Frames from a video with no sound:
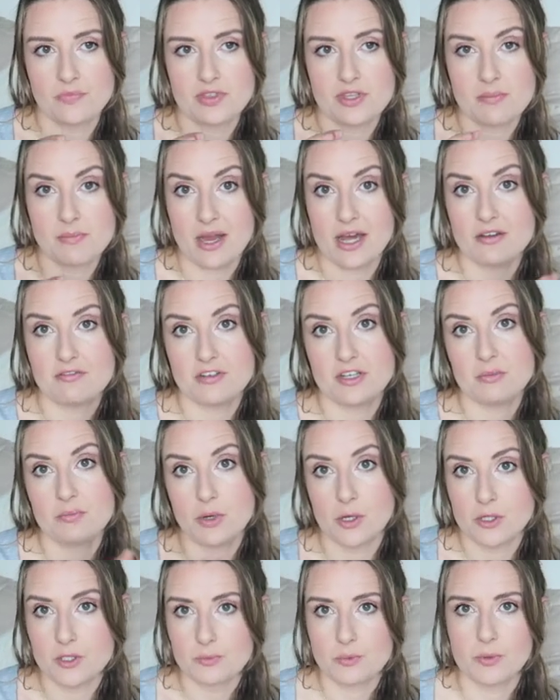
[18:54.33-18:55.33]
demand feed
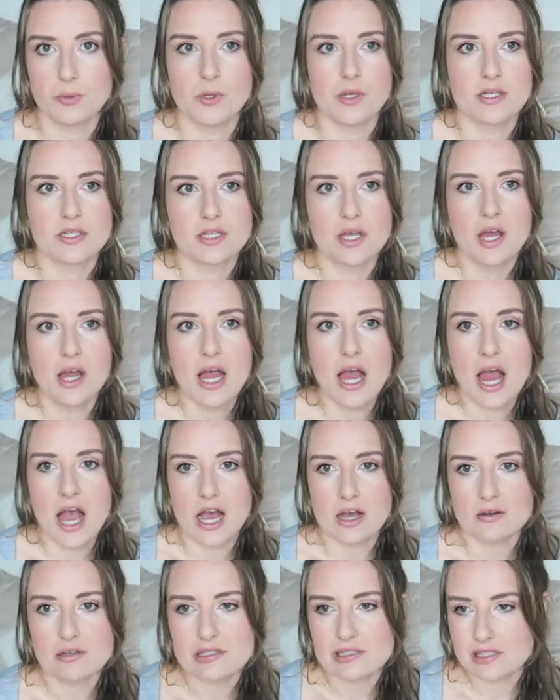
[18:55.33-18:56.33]
both boys,
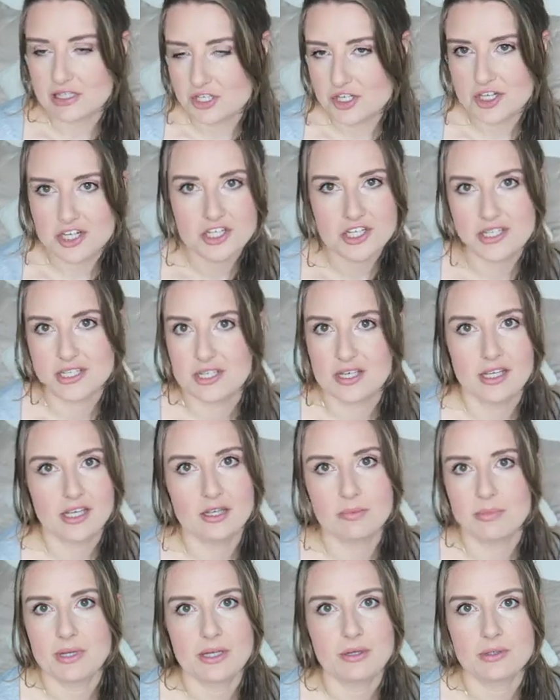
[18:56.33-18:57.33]
I was literally just sitting
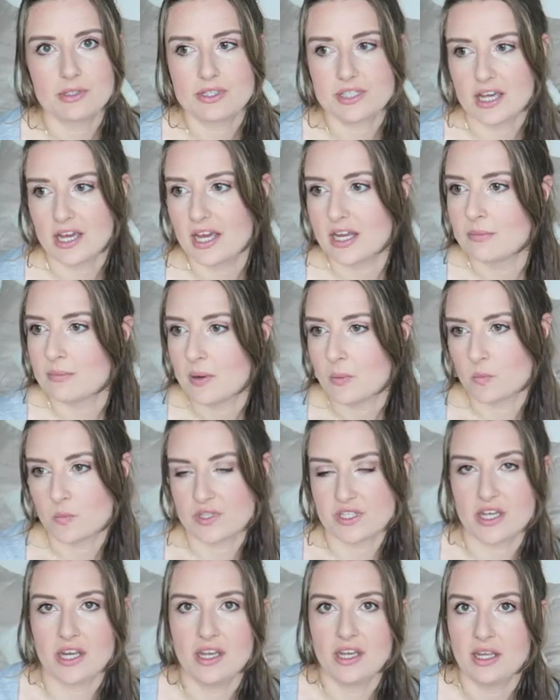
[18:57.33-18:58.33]
in bed all day and mum
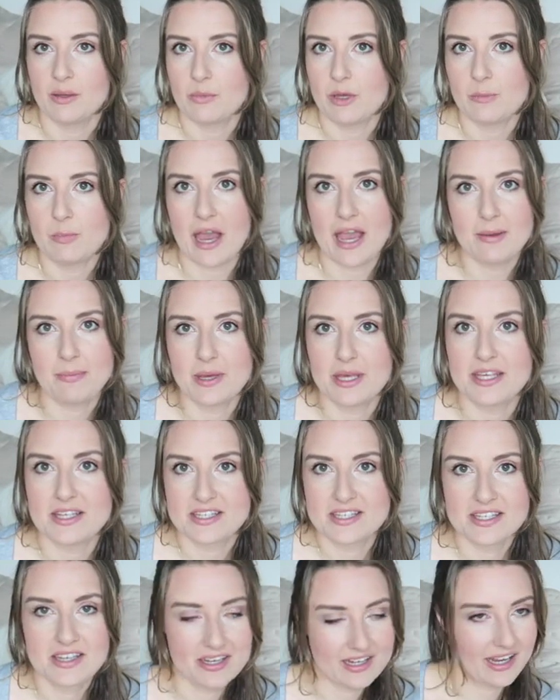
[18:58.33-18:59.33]
was handing me
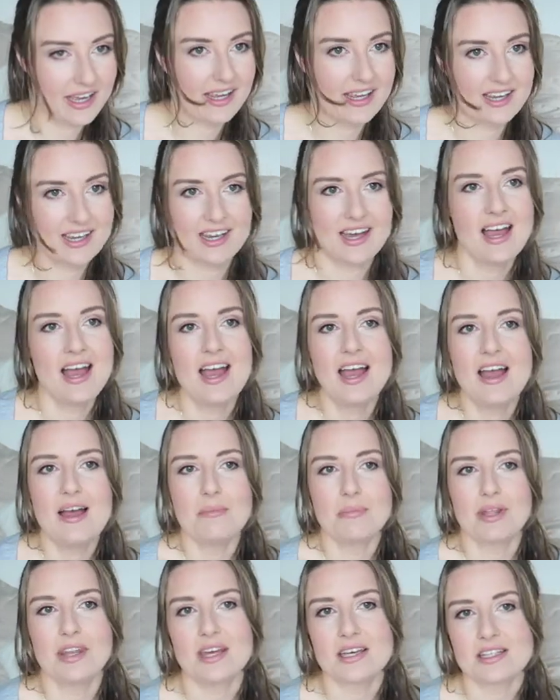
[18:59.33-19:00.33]
babies. Like,
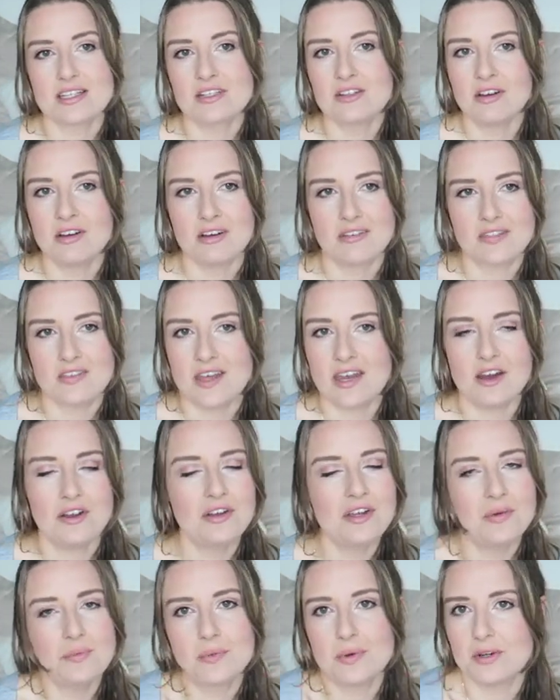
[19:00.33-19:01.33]
but that
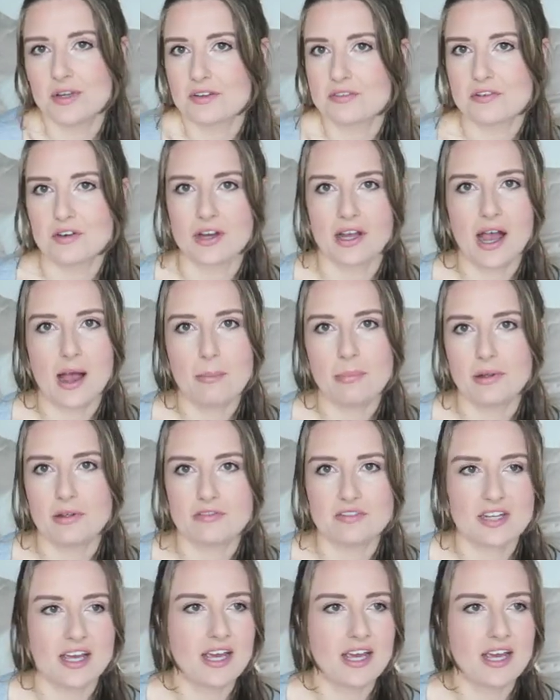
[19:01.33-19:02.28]
only worked for a couple of